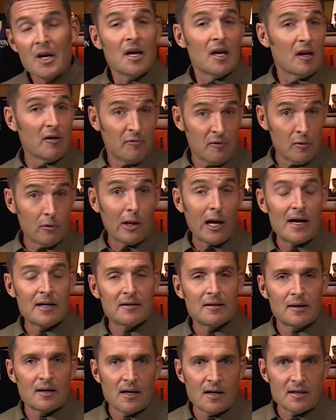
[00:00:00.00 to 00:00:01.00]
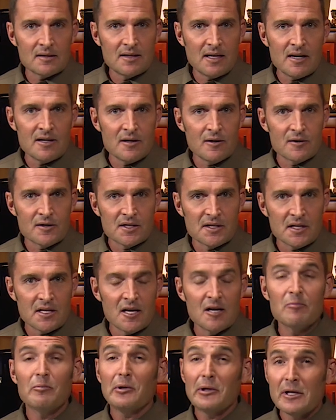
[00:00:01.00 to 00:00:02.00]
If you like the content you're
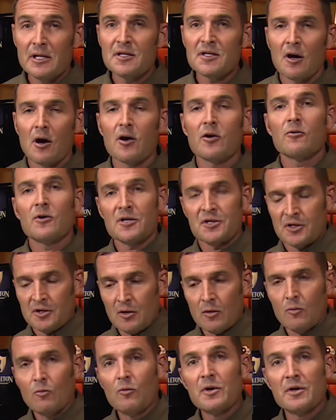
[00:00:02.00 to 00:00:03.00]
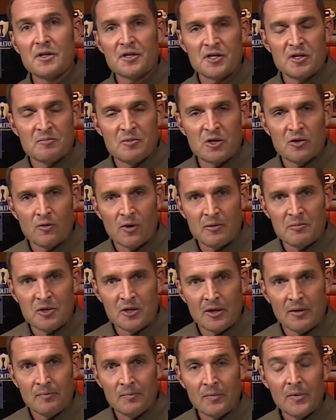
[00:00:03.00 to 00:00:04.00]
seeing, please honor us with a
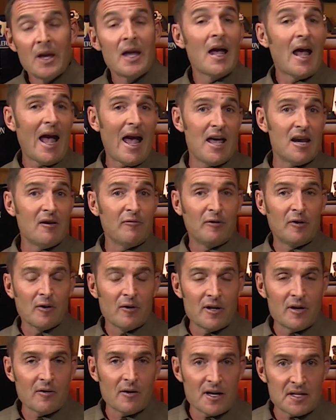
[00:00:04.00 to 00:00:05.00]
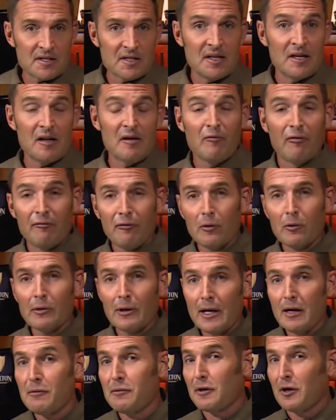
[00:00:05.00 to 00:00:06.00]
subscription. And if you're interested in
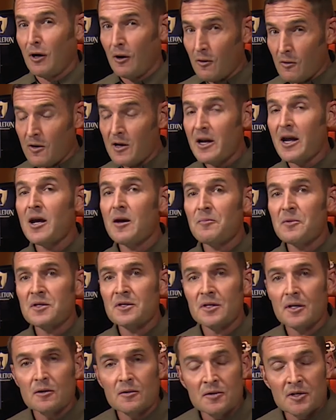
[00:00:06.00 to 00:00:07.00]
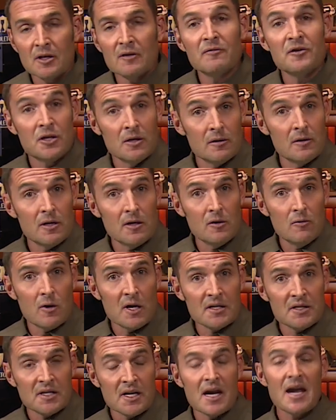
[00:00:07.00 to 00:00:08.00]
full-length current episodes of Shooting
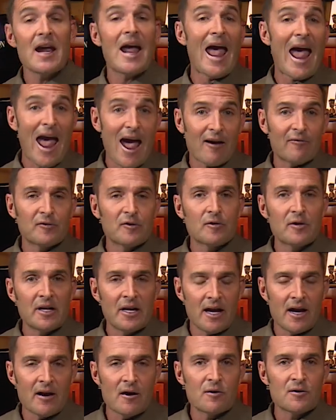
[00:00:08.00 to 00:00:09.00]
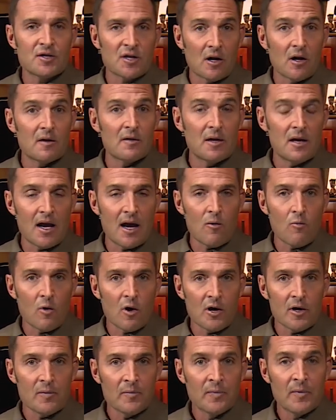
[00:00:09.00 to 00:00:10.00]
USA after it airs on the
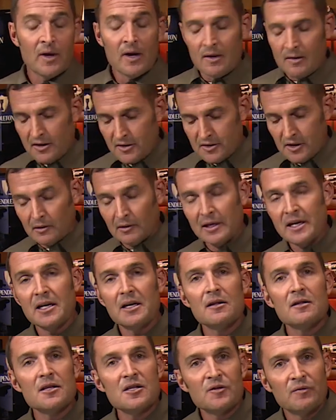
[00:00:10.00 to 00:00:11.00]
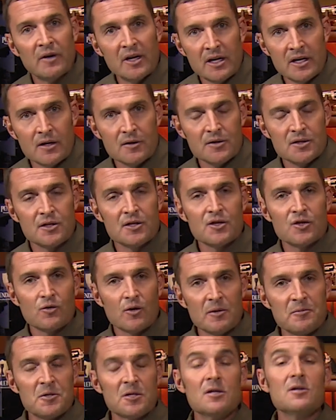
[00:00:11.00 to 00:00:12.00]
network, there's a link in this video's
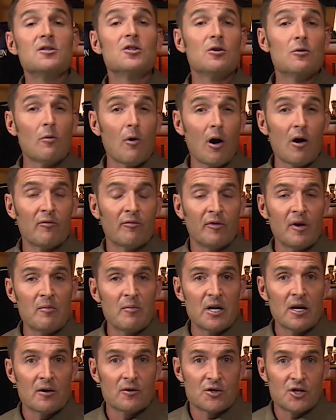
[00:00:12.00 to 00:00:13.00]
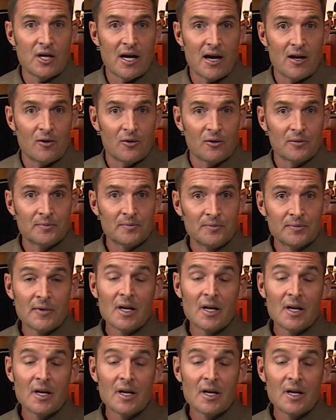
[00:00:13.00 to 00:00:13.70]
description to our Vimeo channel.